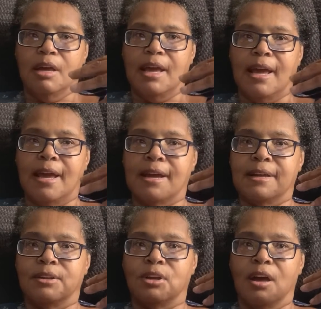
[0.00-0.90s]

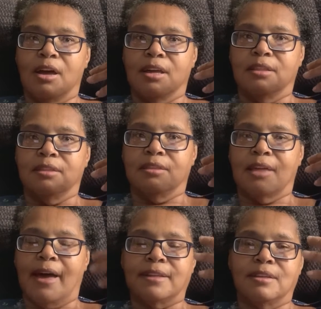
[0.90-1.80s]
and
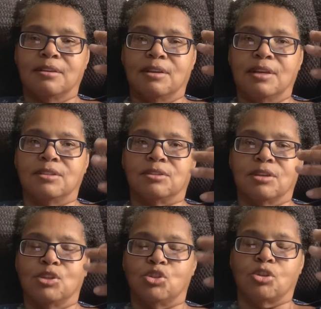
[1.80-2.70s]
that his
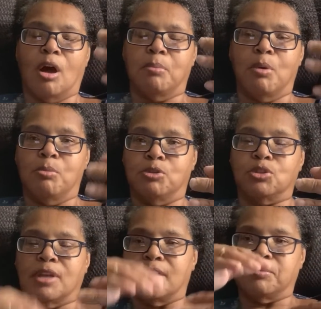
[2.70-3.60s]
his job almost
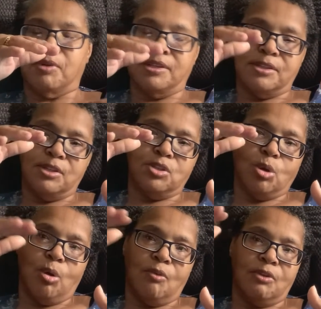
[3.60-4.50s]
takes precedence
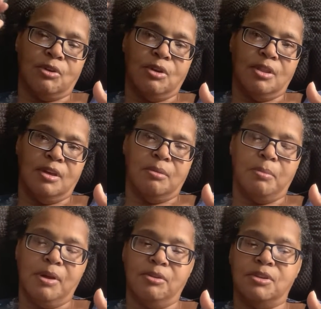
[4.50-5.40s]
over their
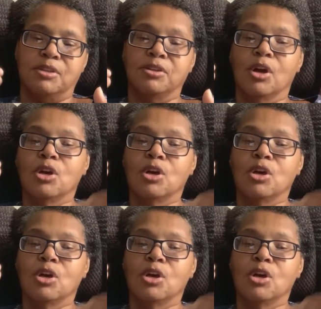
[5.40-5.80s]
marriage.